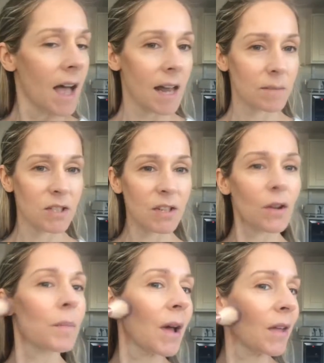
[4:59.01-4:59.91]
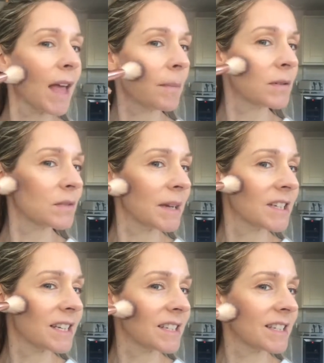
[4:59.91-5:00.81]
And I'm just going to apply on the apples of my
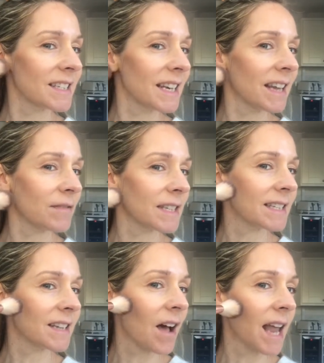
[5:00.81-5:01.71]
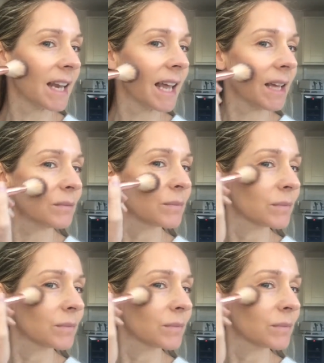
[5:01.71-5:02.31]
cheeks just to lift it slightly.